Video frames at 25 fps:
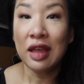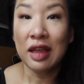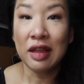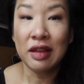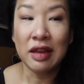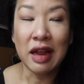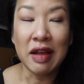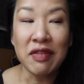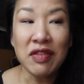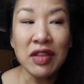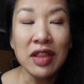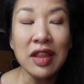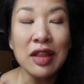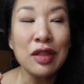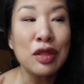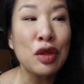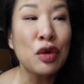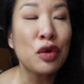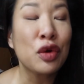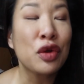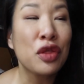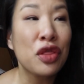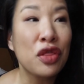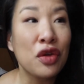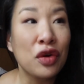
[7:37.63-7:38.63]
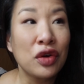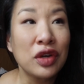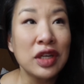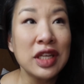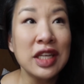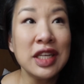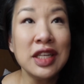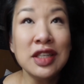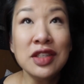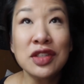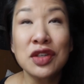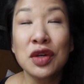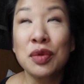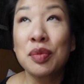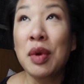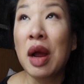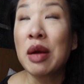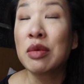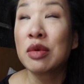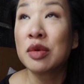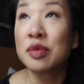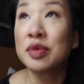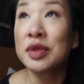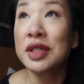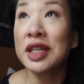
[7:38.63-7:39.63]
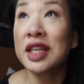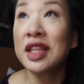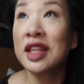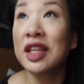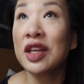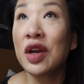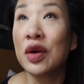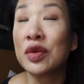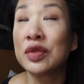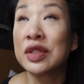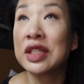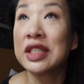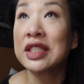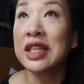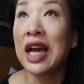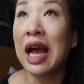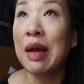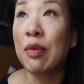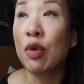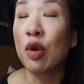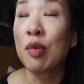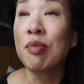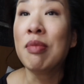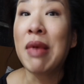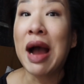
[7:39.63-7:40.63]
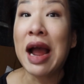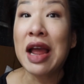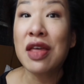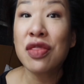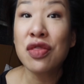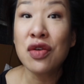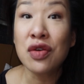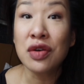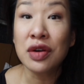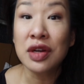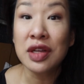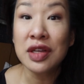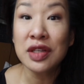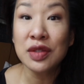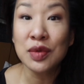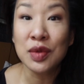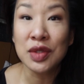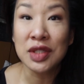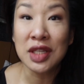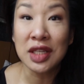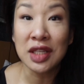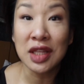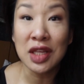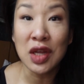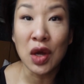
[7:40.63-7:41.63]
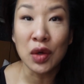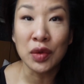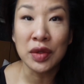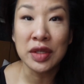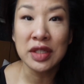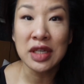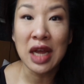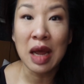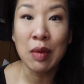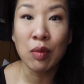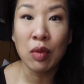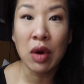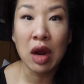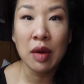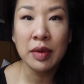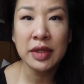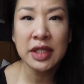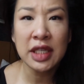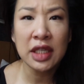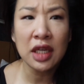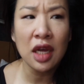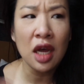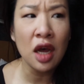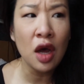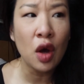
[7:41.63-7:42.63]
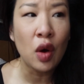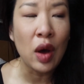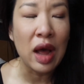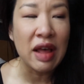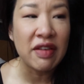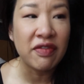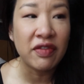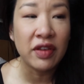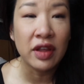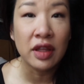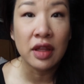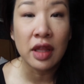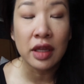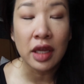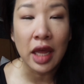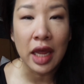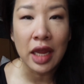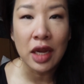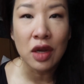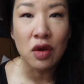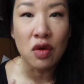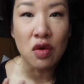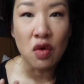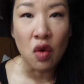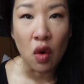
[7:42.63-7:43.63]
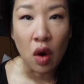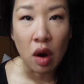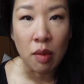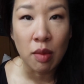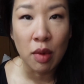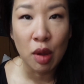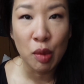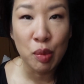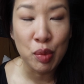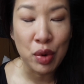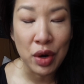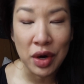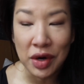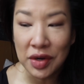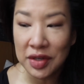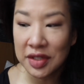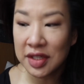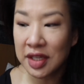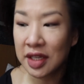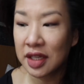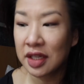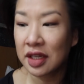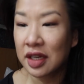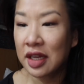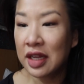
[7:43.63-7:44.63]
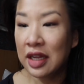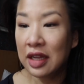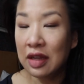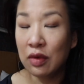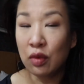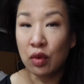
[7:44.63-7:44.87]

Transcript: I feel like your 30s are probably the only time, or my 30s was like the only time where I was like, oh, I feel like a normal person,